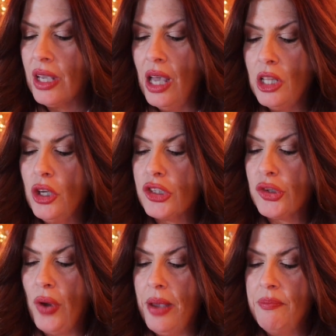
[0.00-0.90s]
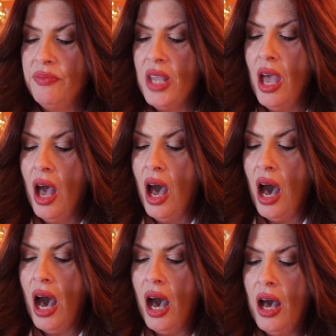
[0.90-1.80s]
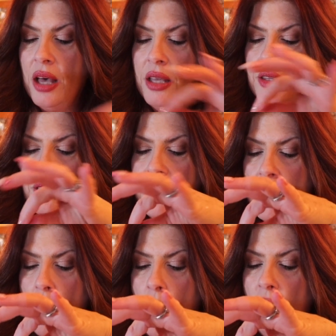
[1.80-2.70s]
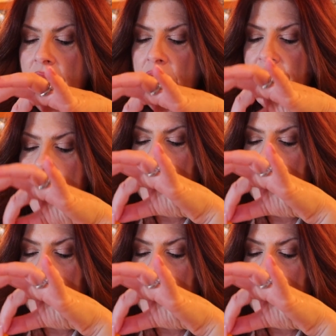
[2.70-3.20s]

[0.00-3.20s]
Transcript: It looks great. The only thing